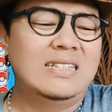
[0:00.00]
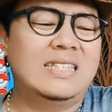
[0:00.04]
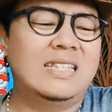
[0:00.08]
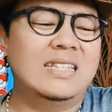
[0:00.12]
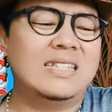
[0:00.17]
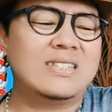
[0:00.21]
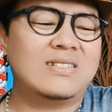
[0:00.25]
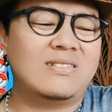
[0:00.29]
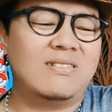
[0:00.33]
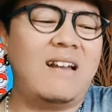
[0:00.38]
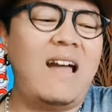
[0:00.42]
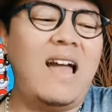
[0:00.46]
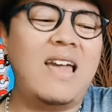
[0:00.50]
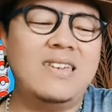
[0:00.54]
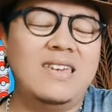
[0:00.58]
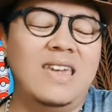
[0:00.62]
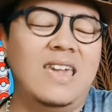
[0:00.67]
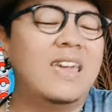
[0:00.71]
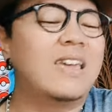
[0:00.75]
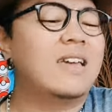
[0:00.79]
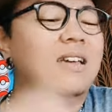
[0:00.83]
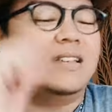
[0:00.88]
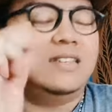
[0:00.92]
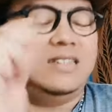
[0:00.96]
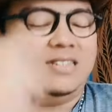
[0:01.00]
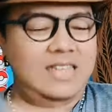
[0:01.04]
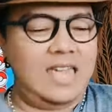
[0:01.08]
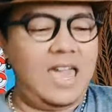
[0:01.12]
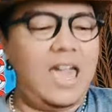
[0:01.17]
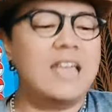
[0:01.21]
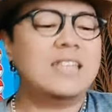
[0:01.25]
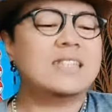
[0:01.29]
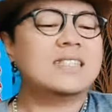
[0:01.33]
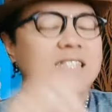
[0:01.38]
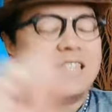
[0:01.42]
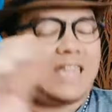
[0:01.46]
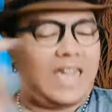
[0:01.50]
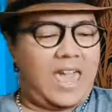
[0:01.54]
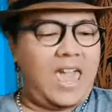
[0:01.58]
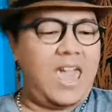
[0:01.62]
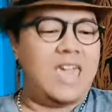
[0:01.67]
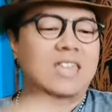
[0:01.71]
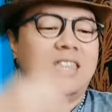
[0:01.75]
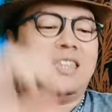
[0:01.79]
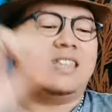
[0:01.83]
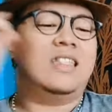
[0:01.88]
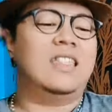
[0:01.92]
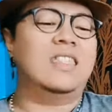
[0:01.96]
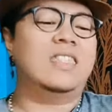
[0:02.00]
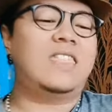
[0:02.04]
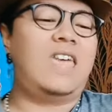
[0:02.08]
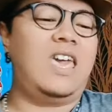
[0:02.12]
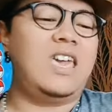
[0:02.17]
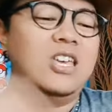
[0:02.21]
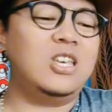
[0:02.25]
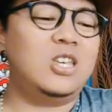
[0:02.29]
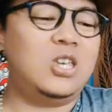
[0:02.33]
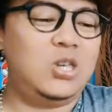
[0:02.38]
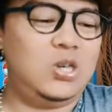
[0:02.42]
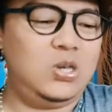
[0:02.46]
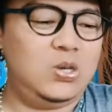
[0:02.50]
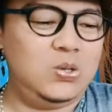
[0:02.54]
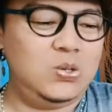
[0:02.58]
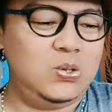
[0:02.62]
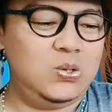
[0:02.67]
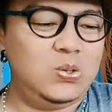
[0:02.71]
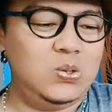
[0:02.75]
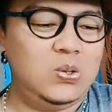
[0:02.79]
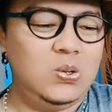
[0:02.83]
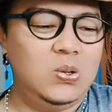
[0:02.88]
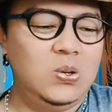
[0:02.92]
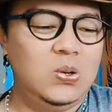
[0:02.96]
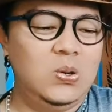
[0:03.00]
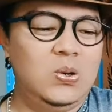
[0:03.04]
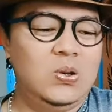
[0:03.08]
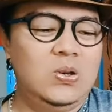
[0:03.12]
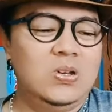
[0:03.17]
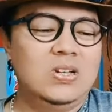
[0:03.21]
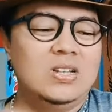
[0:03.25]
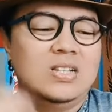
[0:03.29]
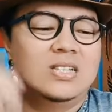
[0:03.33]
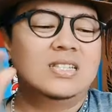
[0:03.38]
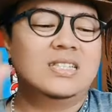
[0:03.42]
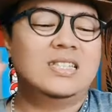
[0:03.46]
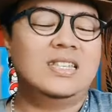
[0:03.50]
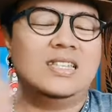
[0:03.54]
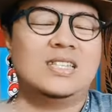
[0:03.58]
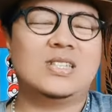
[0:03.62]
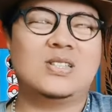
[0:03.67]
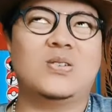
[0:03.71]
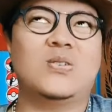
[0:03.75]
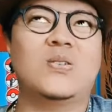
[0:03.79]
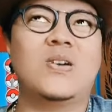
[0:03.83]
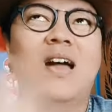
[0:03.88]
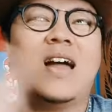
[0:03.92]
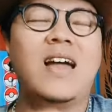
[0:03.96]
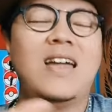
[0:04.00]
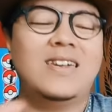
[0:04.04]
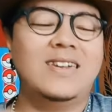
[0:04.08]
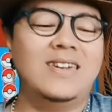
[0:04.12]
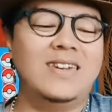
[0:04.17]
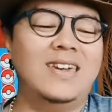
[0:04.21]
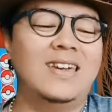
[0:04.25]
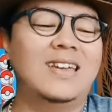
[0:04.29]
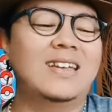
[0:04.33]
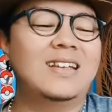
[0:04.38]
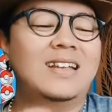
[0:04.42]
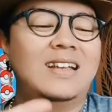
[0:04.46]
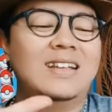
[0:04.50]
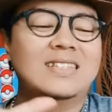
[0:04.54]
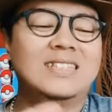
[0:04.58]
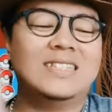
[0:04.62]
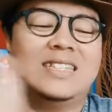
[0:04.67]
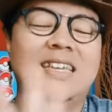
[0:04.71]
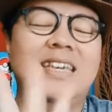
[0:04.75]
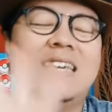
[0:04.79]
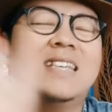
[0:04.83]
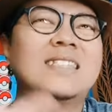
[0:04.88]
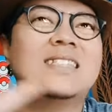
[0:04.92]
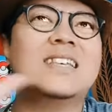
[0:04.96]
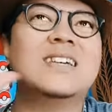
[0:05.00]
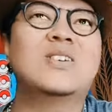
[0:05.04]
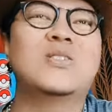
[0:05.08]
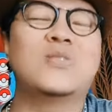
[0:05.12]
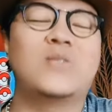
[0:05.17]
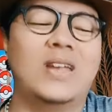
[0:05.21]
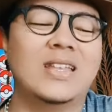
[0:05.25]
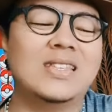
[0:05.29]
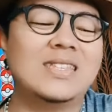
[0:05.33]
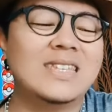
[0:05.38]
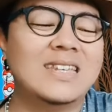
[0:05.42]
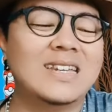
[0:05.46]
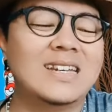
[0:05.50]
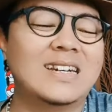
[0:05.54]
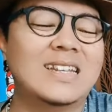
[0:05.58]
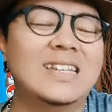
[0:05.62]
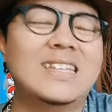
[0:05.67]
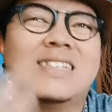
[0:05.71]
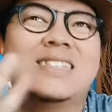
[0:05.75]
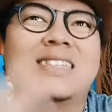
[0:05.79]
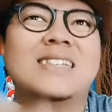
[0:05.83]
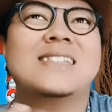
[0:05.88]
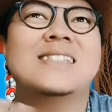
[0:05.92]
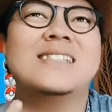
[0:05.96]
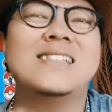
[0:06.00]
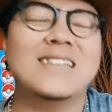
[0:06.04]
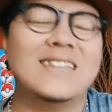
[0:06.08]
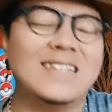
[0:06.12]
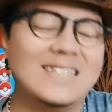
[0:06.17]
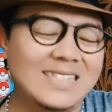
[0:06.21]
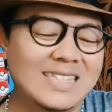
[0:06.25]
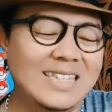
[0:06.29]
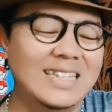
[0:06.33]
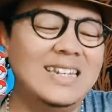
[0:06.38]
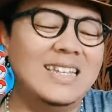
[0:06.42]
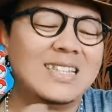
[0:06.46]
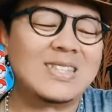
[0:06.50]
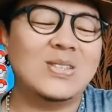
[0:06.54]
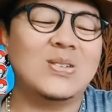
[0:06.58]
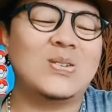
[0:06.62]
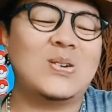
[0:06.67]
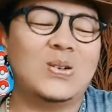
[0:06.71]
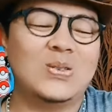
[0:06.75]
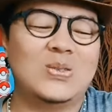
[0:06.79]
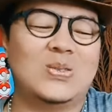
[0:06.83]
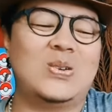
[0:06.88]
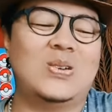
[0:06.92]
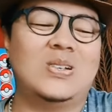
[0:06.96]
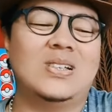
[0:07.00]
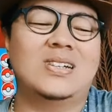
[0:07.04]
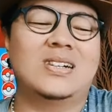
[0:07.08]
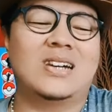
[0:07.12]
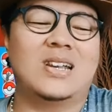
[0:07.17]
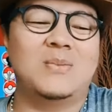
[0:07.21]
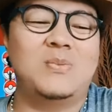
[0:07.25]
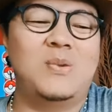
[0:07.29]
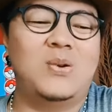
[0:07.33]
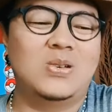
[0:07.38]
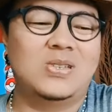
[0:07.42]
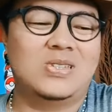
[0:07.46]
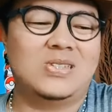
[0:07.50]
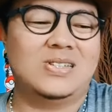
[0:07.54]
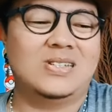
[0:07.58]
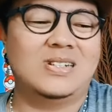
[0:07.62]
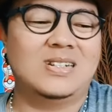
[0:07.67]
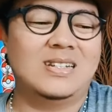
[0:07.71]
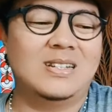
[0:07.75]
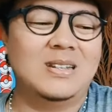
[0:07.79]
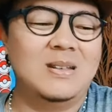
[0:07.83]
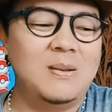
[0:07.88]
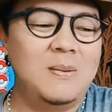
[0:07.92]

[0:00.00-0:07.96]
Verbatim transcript: She's crying. Yes, Kate. Thank you. She's crying. She is a great singer. It's just like she needs to control her emotion.